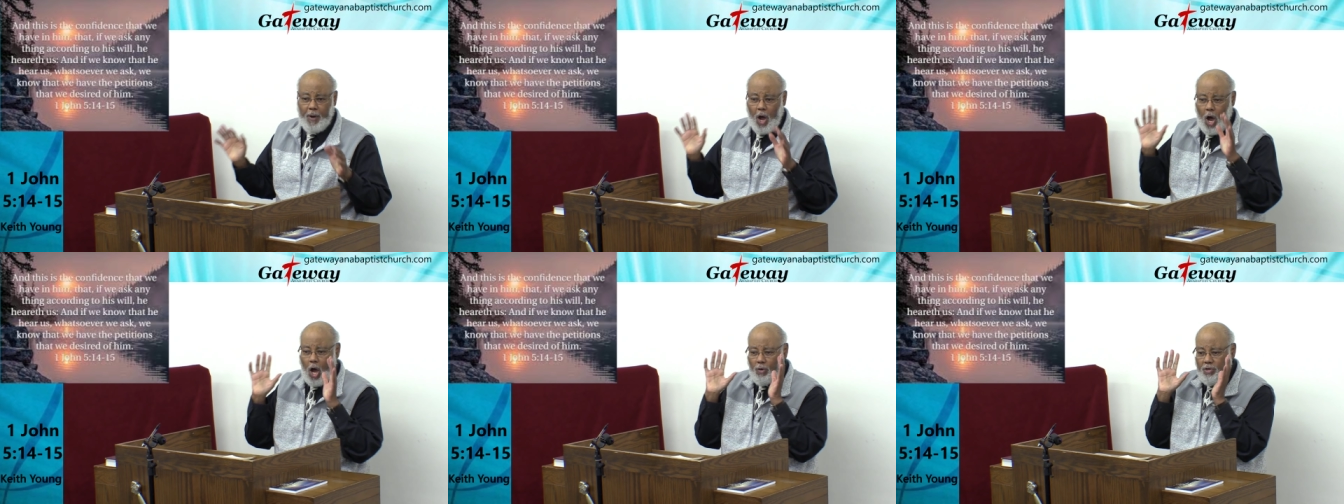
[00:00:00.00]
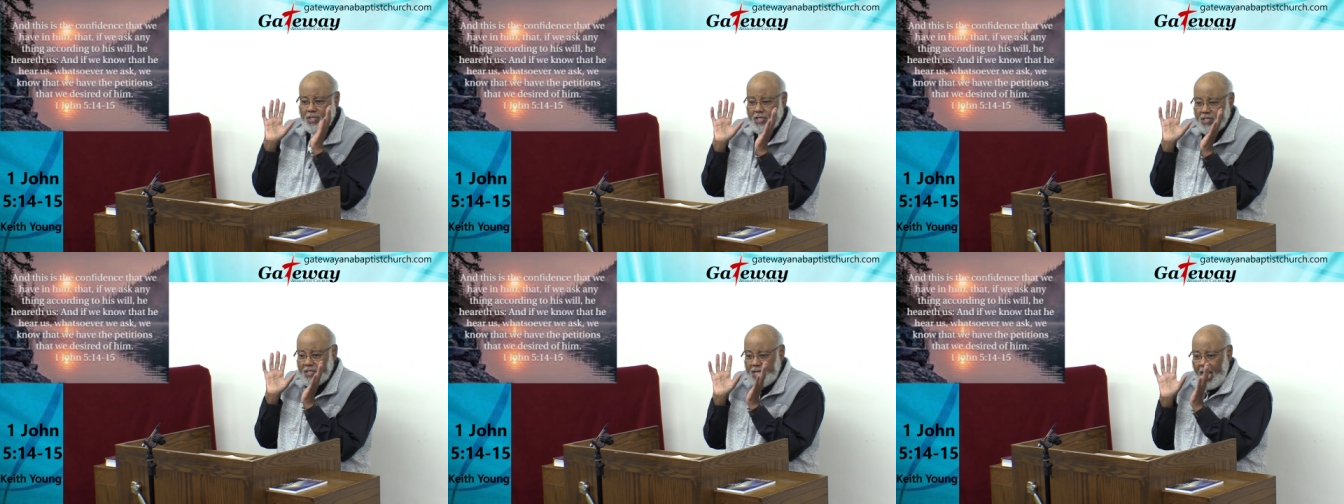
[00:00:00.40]
Paul
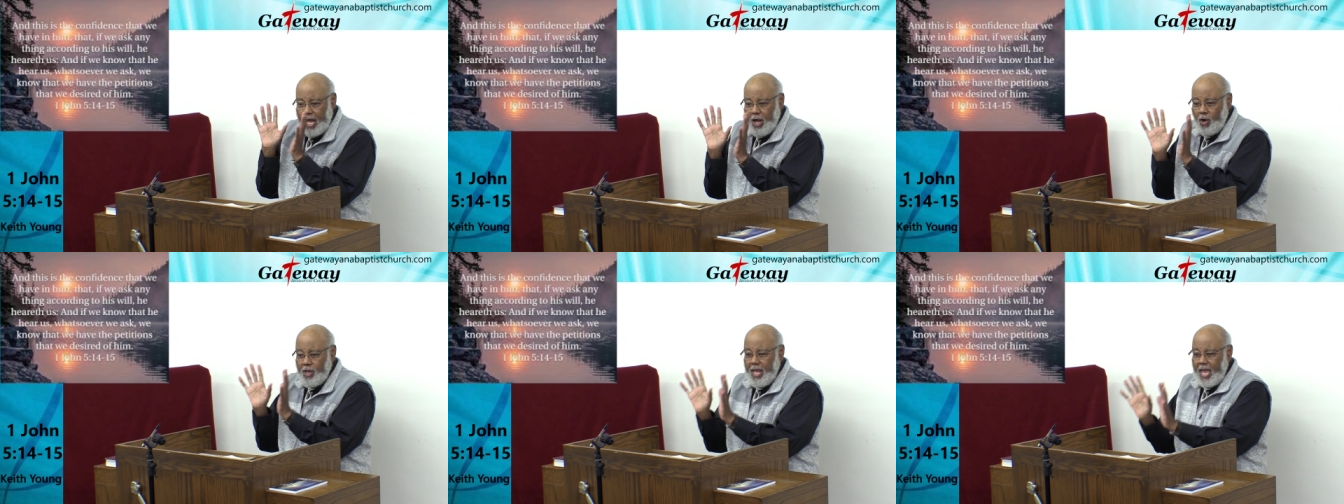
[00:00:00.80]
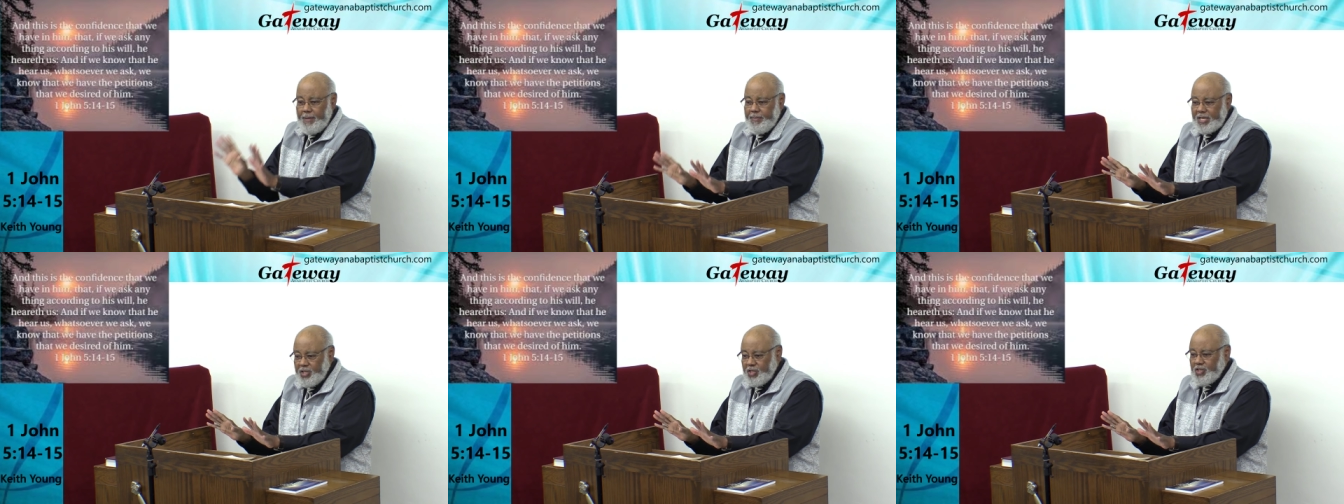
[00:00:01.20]
was not only
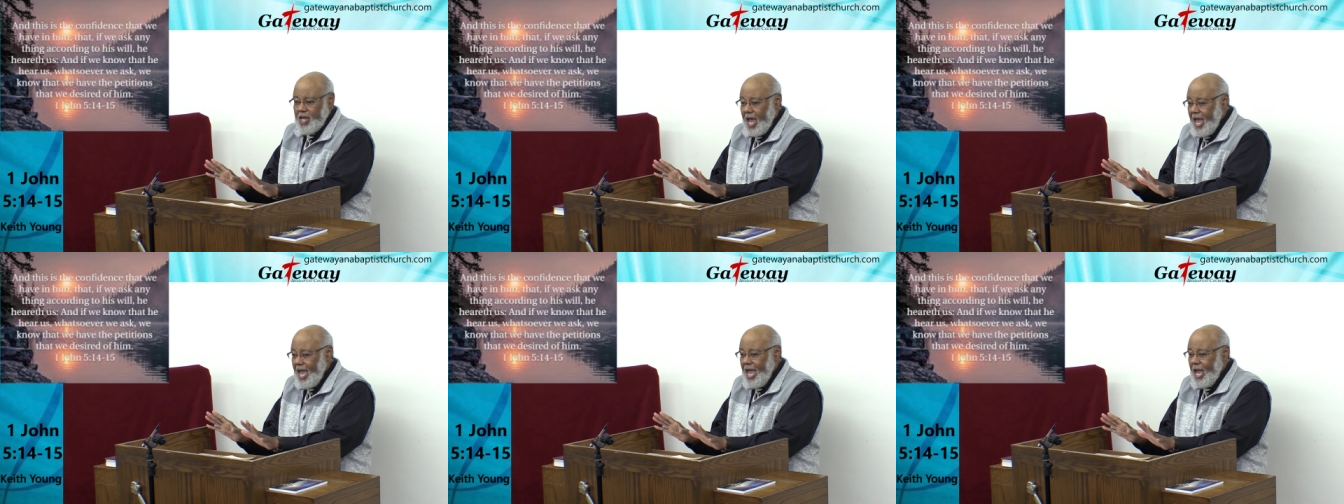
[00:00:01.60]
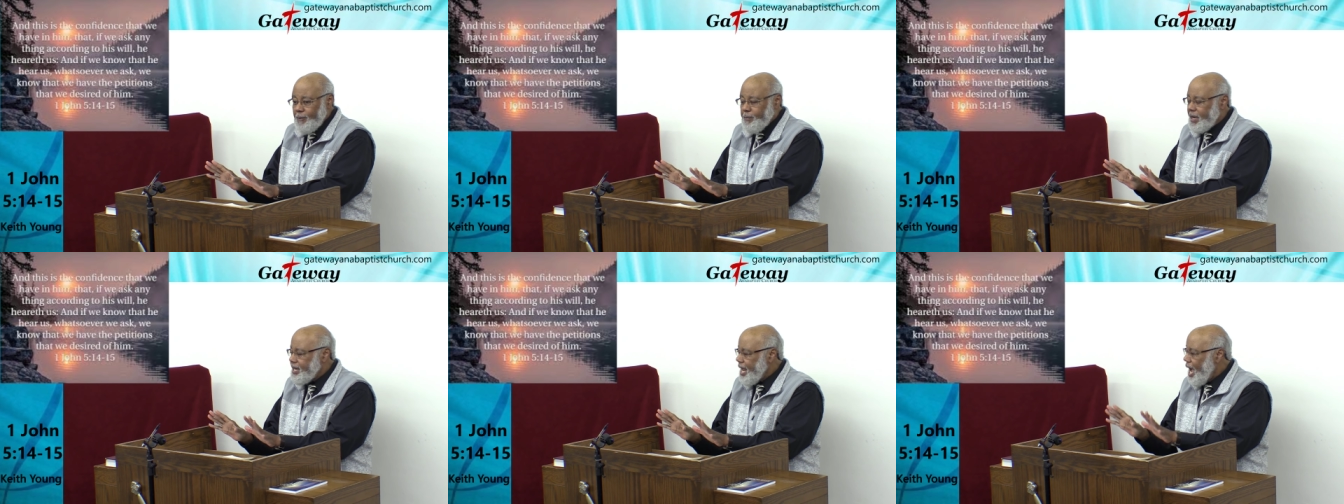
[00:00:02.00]
they'd been
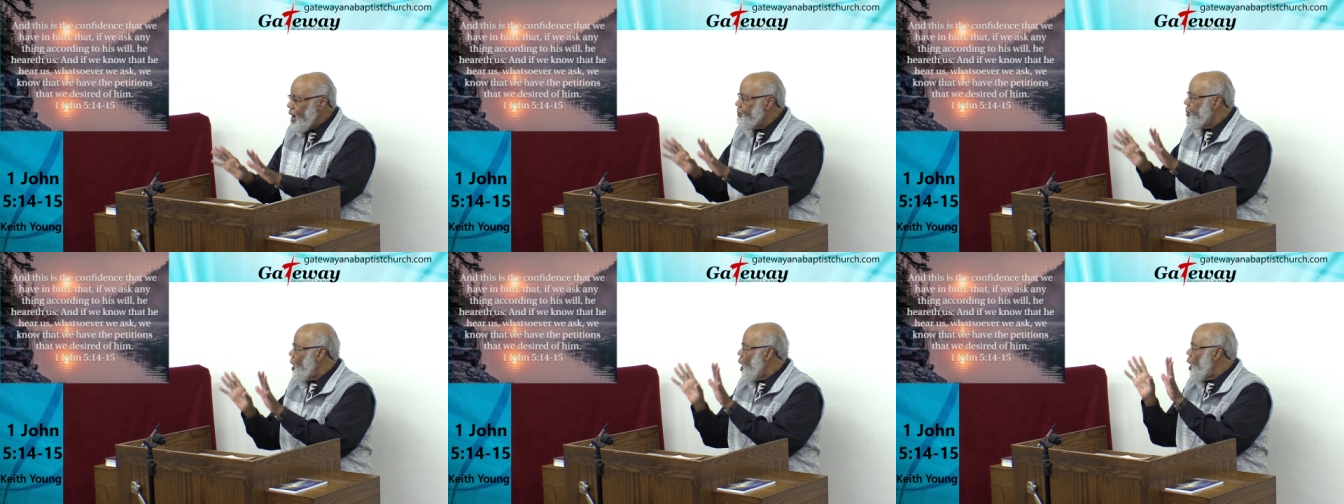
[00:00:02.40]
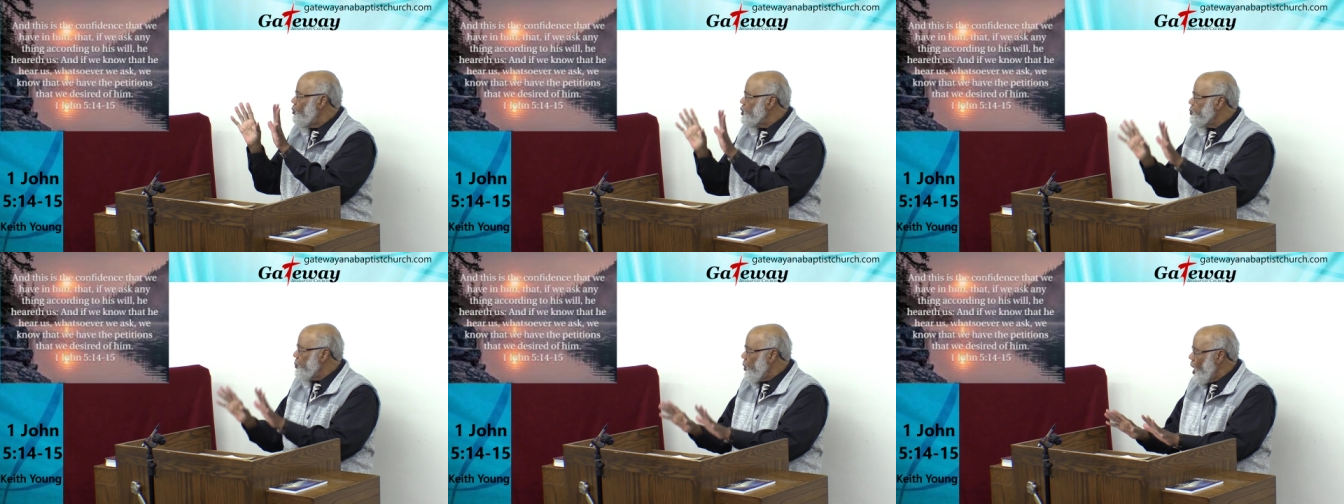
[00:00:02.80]
saved, but now Paul
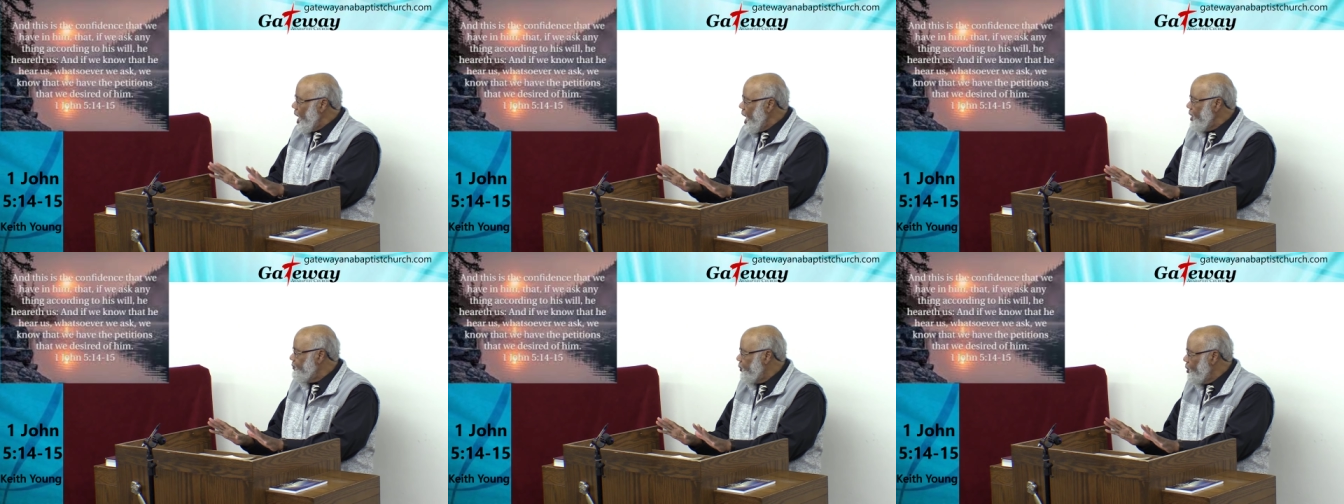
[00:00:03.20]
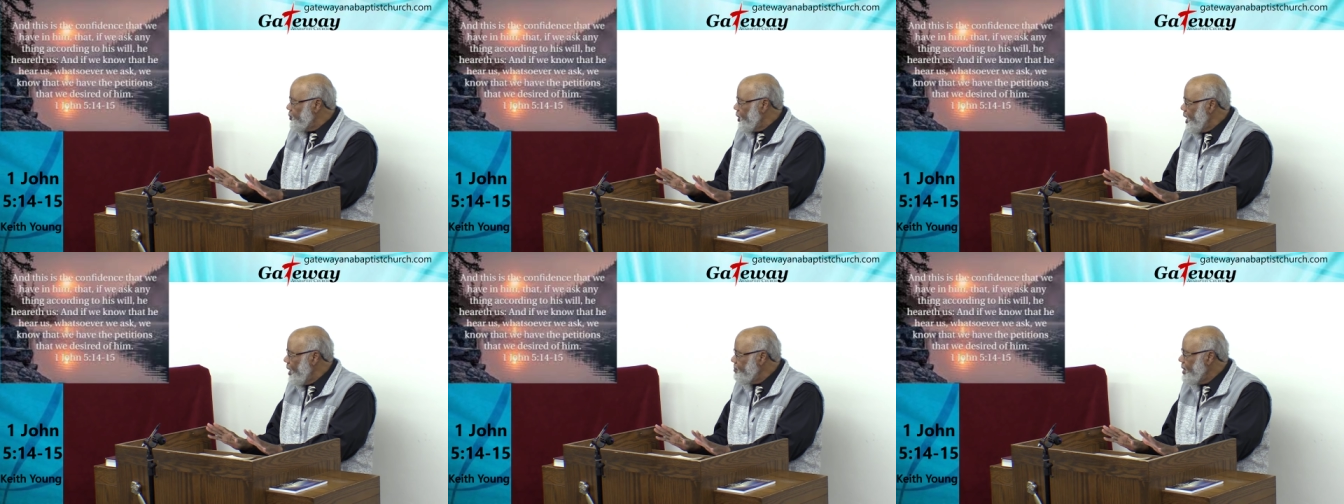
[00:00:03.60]
was praying for
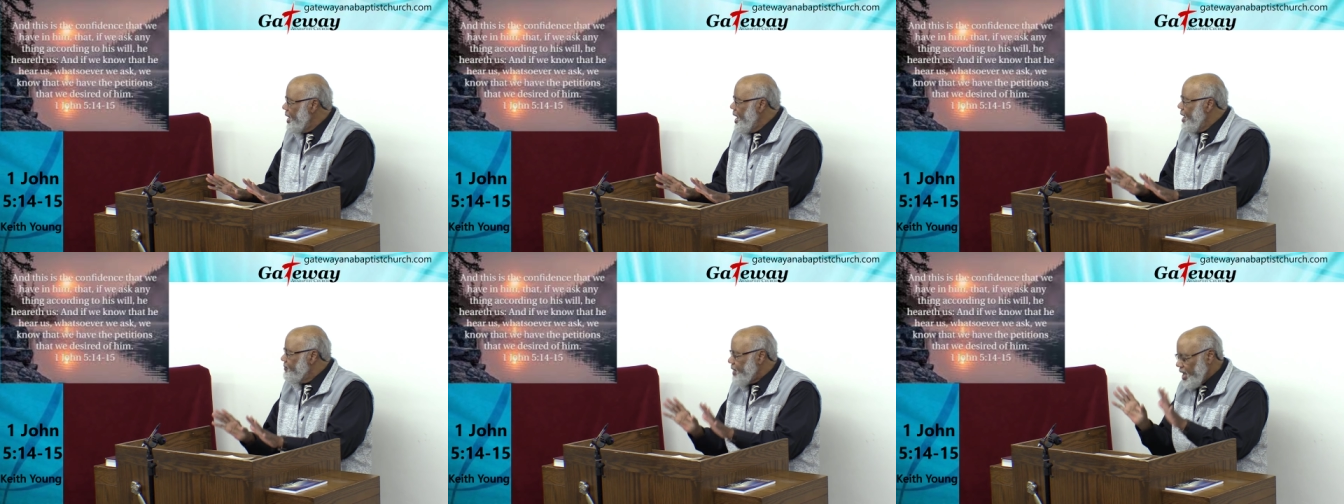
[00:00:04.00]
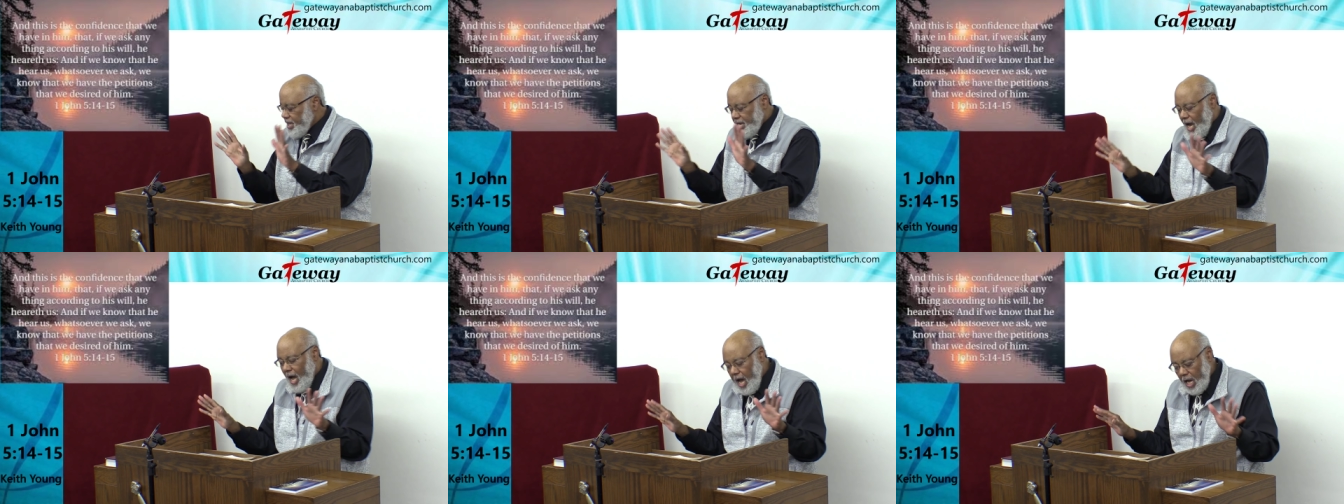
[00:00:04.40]
them
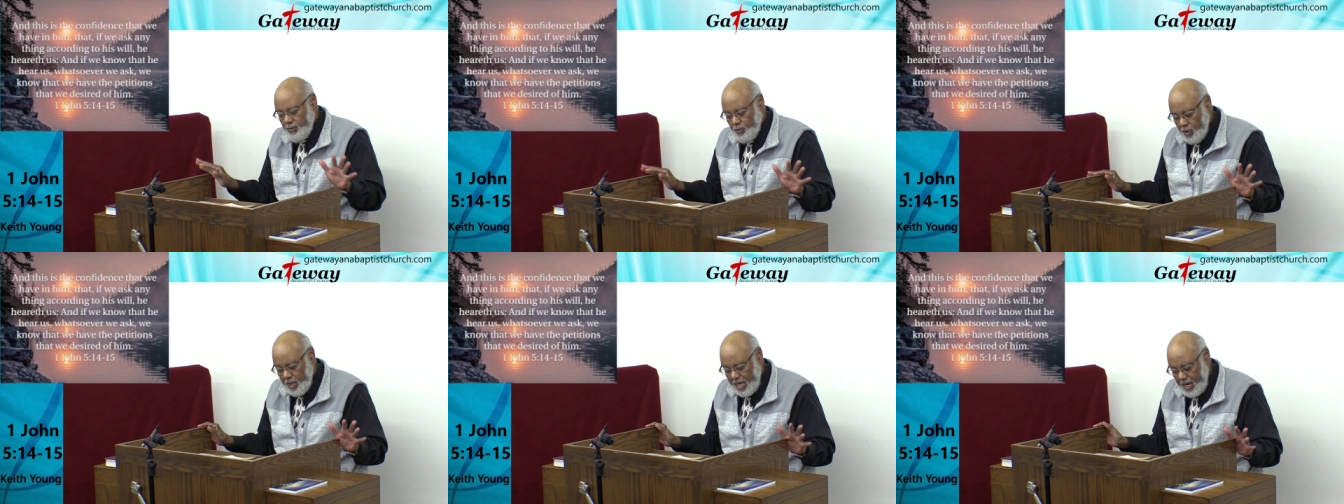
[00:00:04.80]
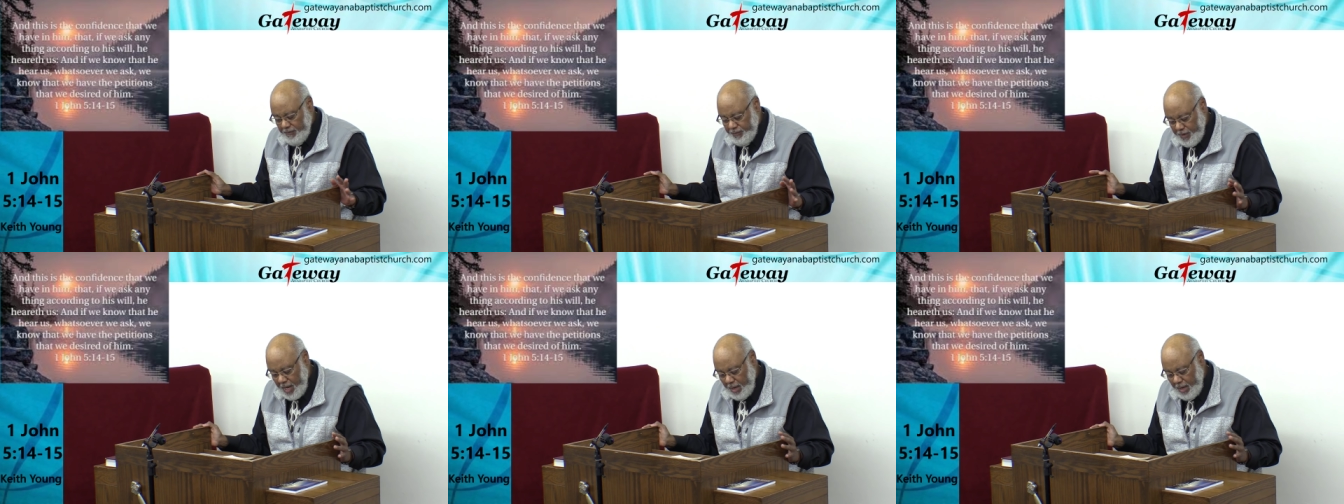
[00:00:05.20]
that God will give